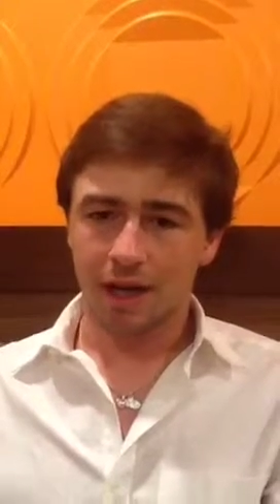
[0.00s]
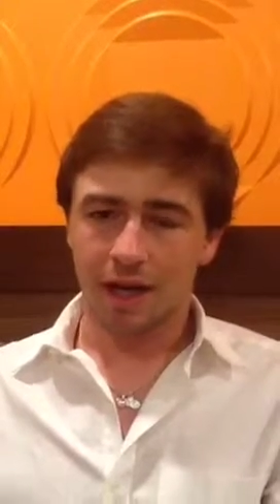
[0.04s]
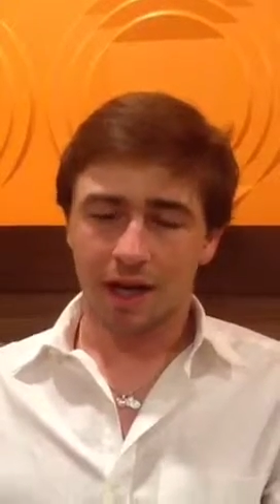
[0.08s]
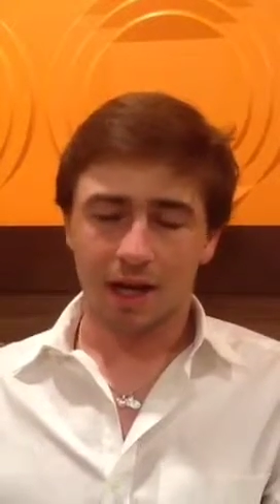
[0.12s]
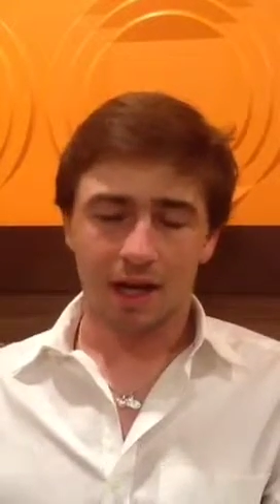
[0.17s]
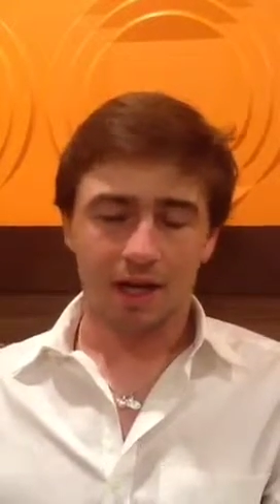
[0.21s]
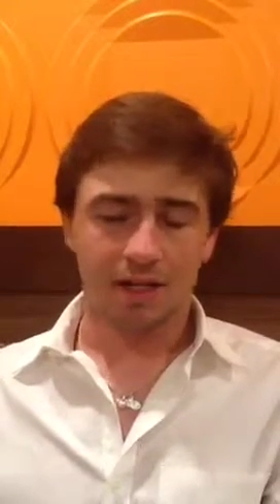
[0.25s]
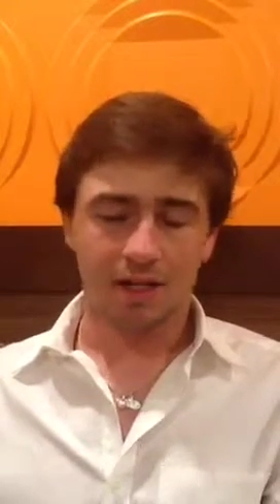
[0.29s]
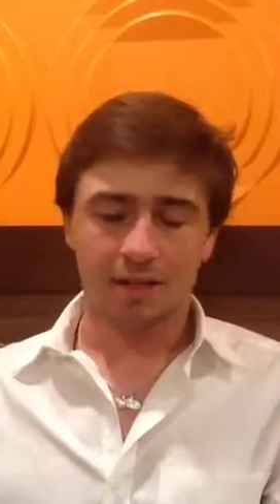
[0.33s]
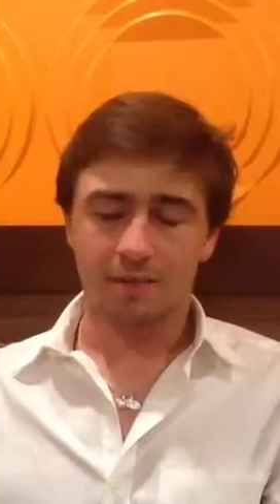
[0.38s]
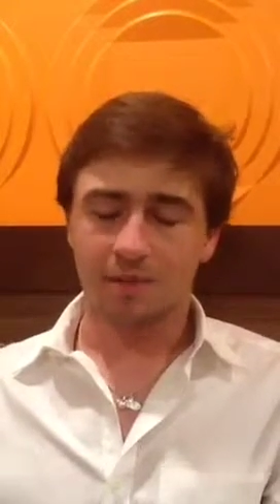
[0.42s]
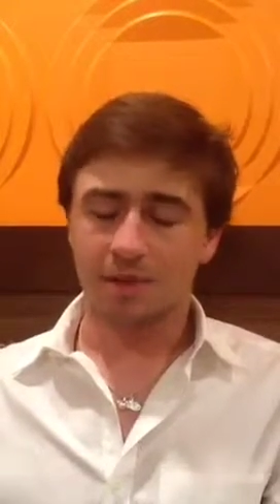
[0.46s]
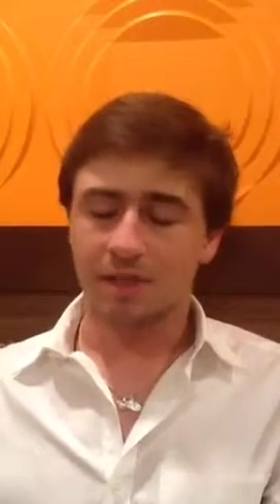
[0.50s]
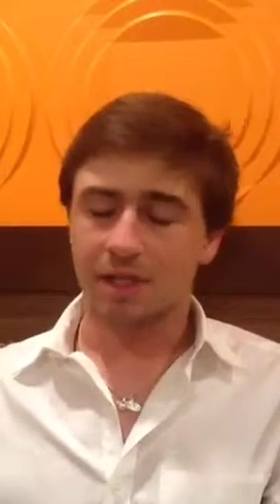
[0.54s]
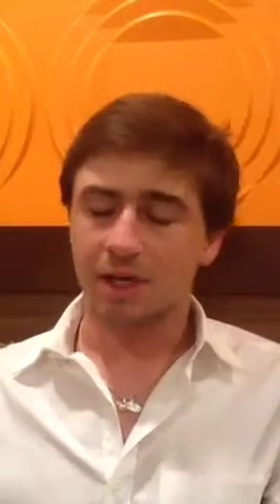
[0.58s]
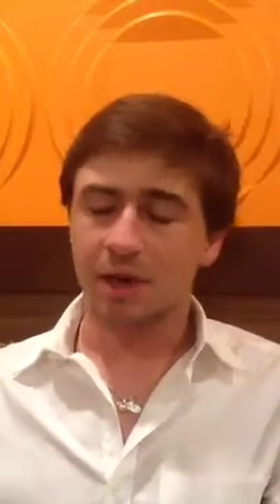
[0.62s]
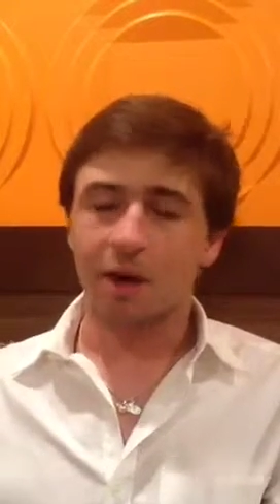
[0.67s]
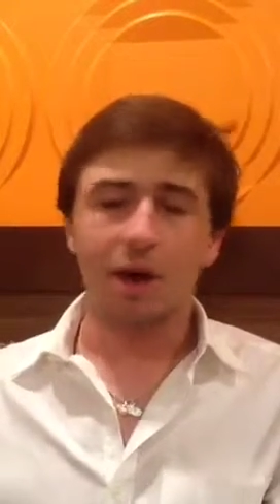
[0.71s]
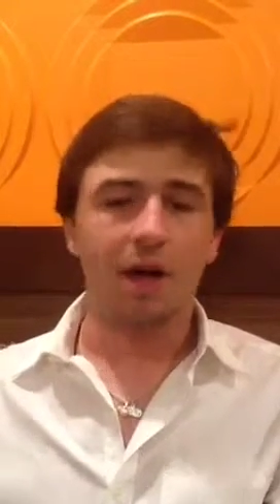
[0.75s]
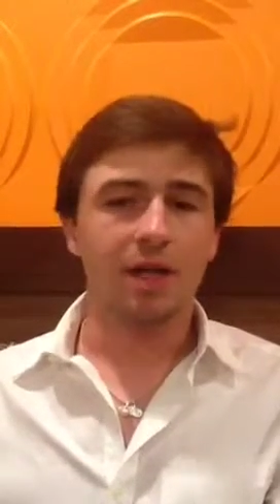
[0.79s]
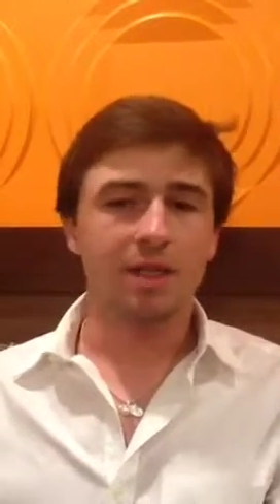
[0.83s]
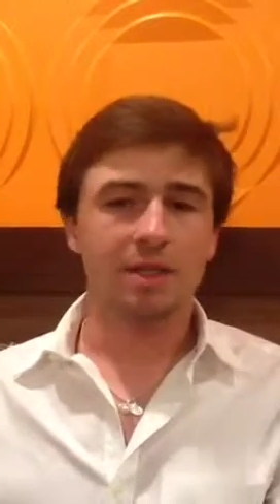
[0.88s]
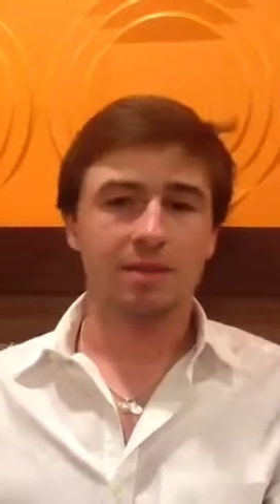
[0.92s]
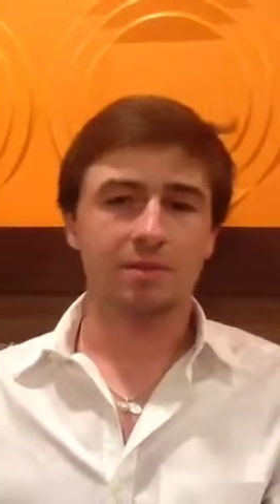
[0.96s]
It's going to be
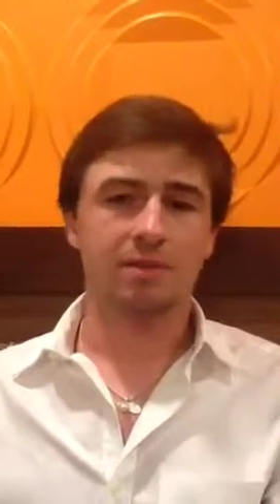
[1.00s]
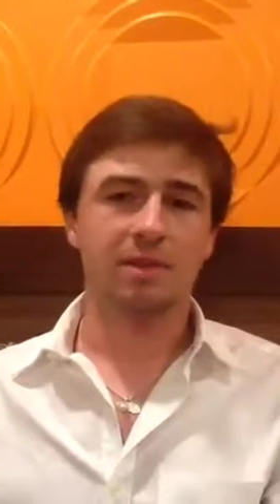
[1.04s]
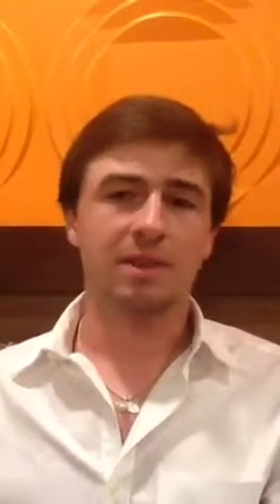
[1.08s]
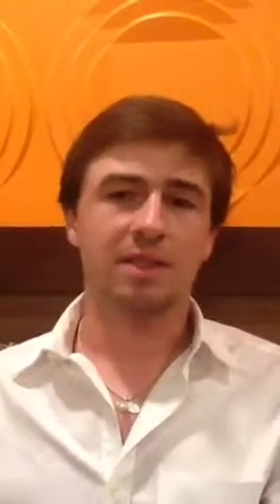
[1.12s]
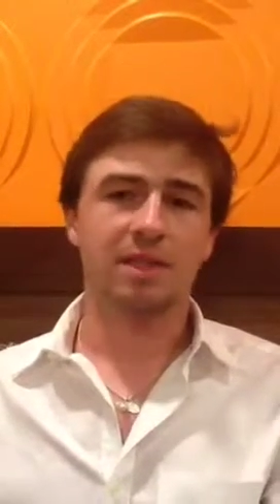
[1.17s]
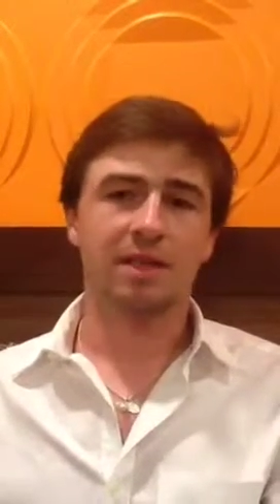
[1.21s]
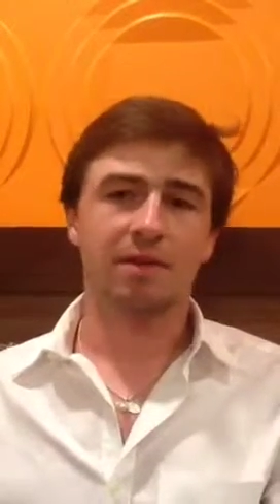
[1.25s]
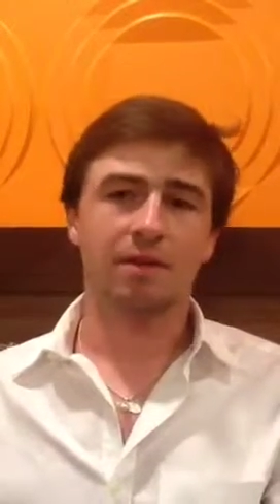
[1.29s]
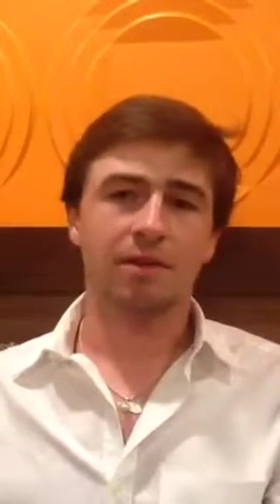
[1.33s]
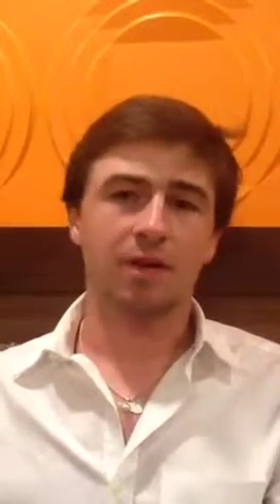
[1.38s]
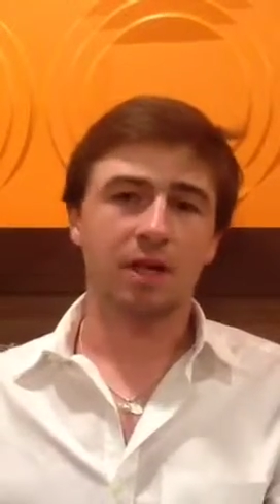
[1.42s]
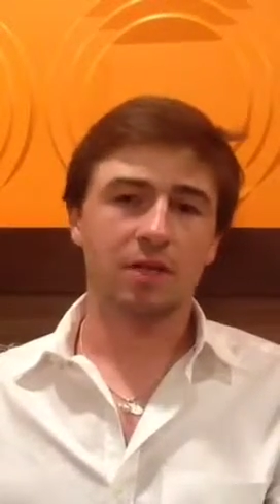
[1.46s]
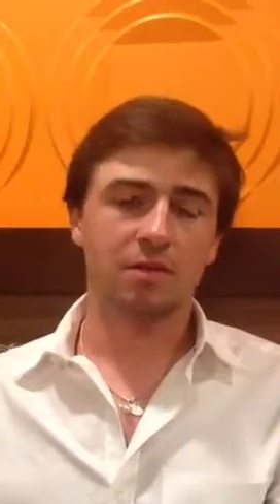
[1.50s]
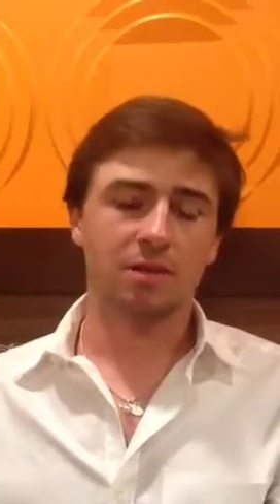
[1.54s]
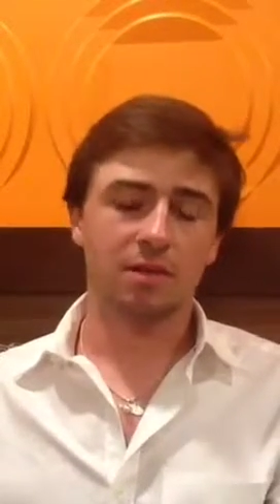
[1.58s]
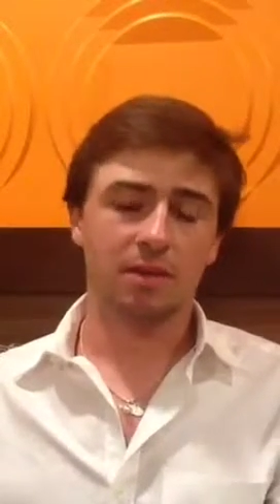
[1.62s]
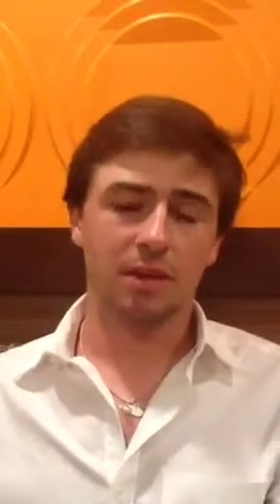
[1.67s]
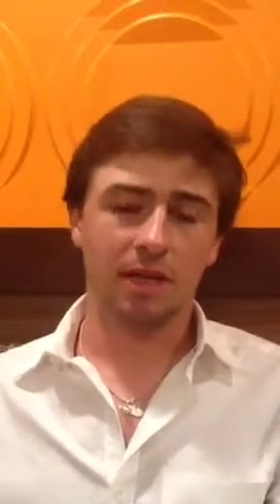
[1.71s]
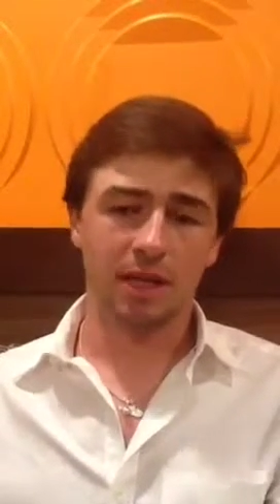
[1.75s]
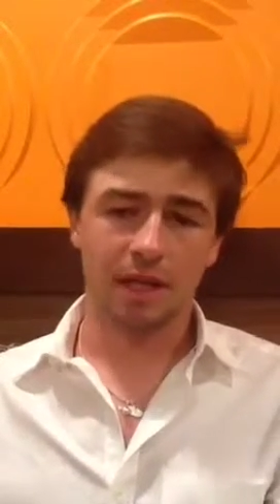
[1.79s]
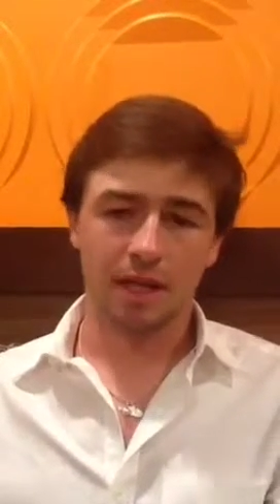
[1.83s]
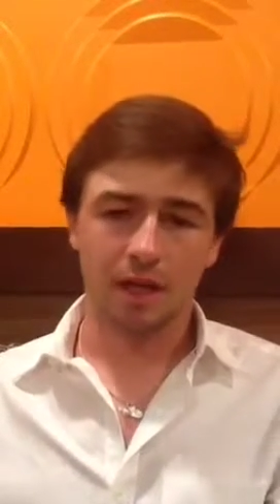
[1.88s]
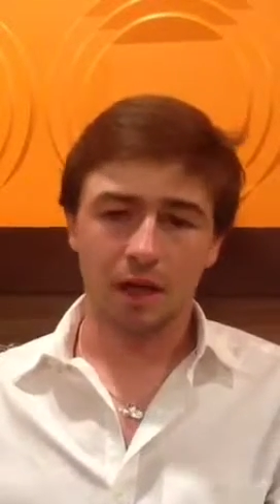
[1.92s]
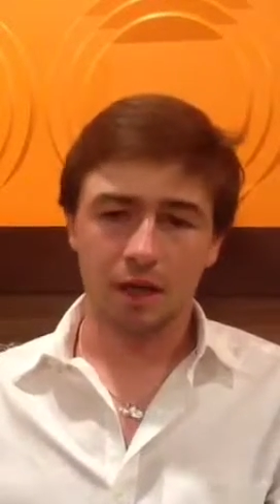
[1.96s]
so awesome. He's never watched me play a